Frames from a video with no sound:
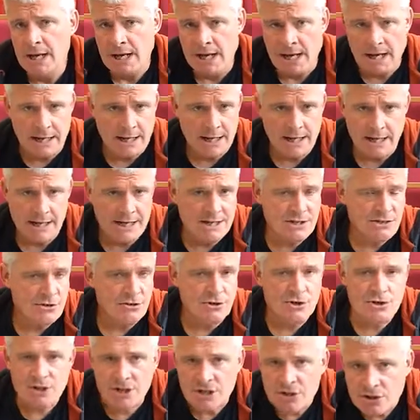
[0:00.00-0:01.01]
Is there a
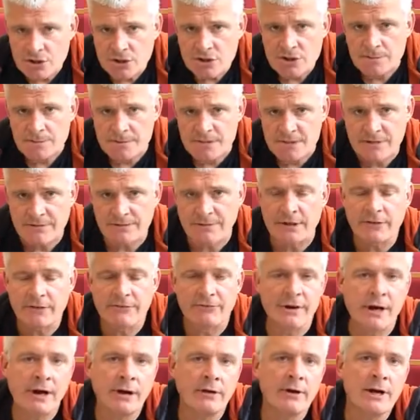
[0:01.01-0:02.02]
tissue-specific
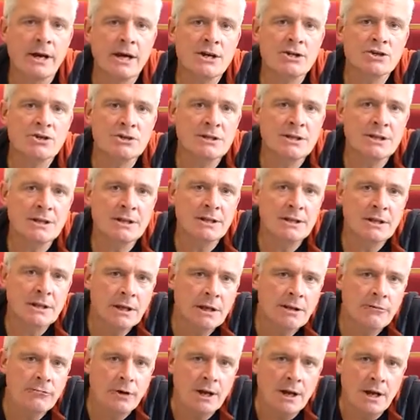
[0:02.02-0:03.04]
variation in the
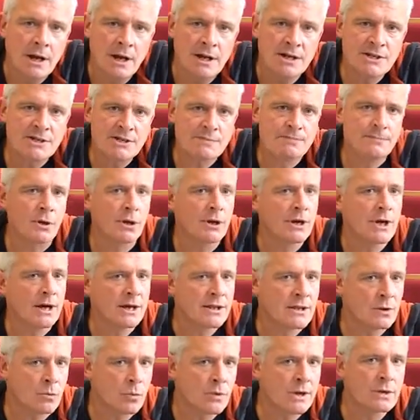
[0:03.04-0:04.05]
reliance upon either
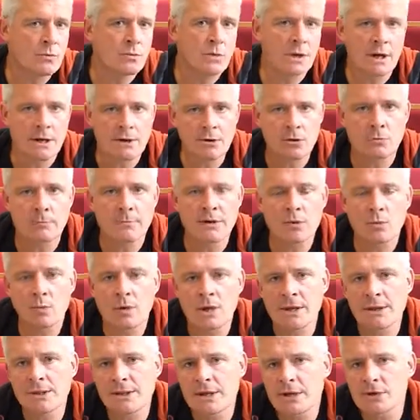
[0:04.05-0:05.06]
Wee1 or
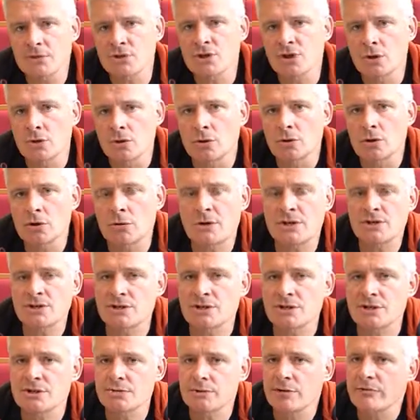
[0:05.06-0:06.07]
MYT1? Those core
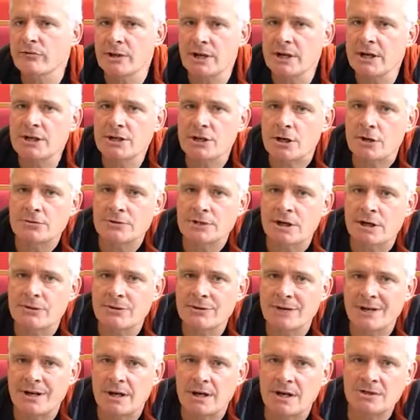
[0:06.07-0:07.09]
questions, we really don't know the
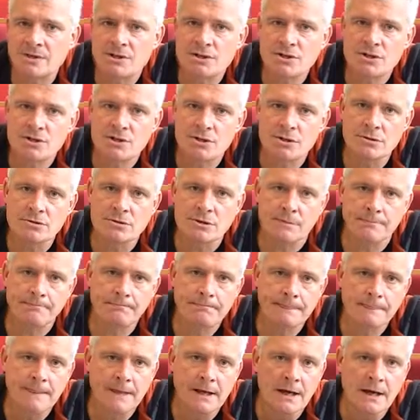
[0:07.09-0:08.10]
answers to them.
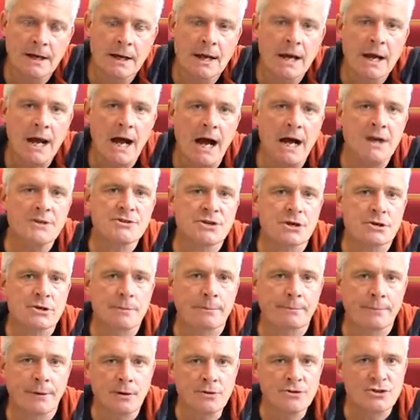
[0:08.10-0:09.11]
And so the
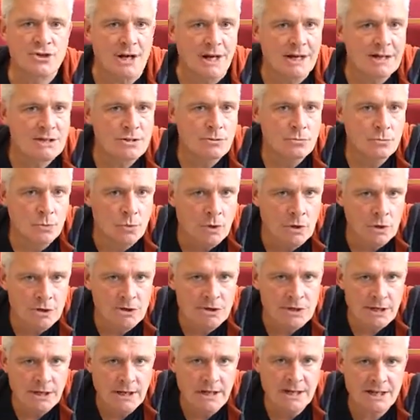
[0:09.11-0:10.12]
project
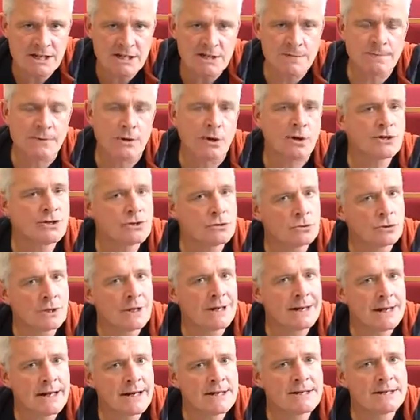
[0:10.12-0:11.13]
would exploit all the
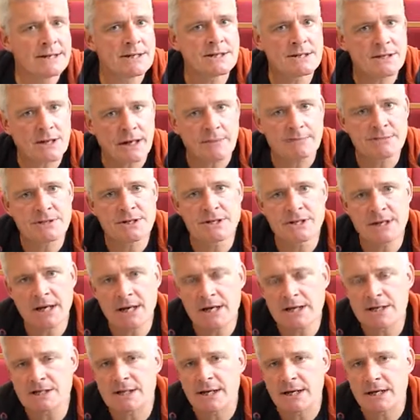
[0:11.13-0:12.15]
latest
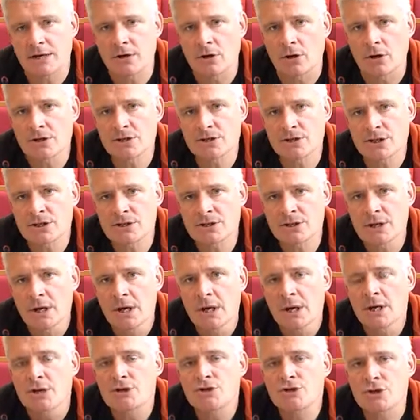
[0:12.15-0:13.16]
up-to-date technologies
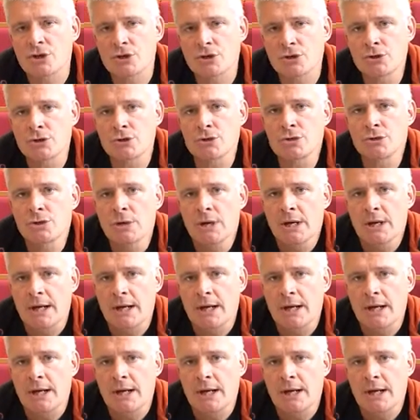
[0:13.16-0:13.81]
to